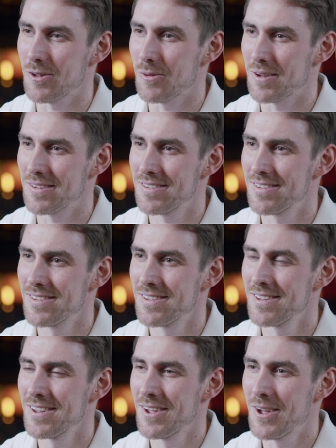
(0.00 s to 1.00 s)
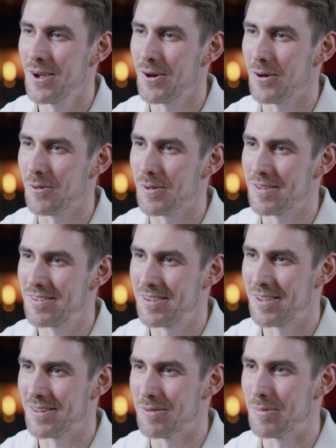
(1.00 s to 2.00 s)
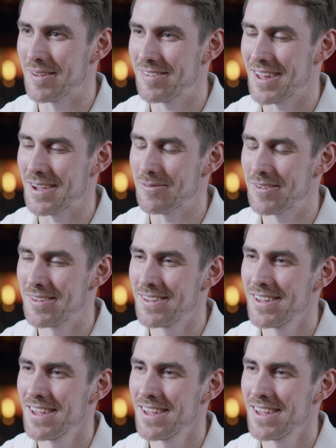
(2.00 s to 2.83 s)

always the best times.